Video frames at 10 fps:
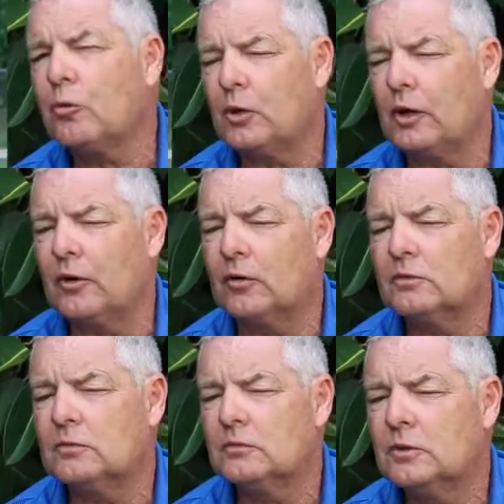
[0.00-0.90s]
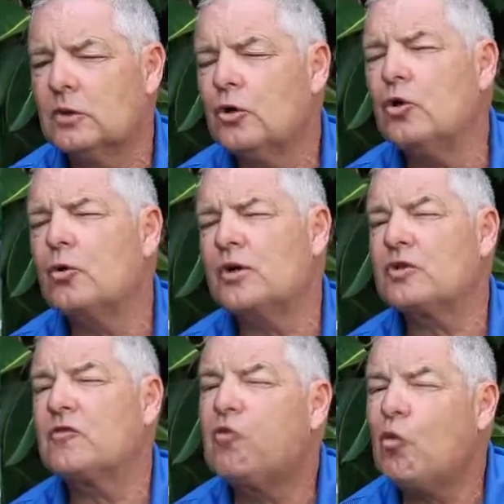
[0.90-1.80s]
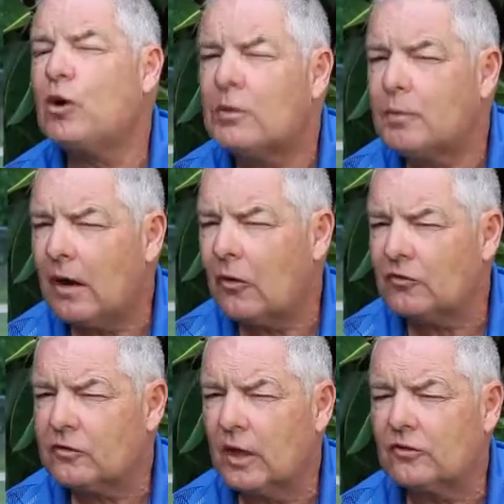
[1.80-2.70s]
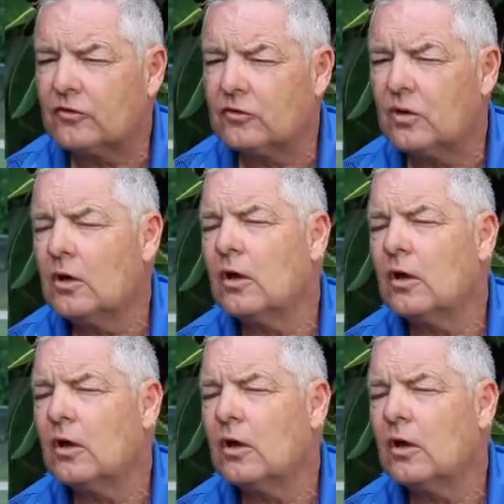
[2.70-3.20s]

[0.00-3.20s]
player who is 40 pounds less,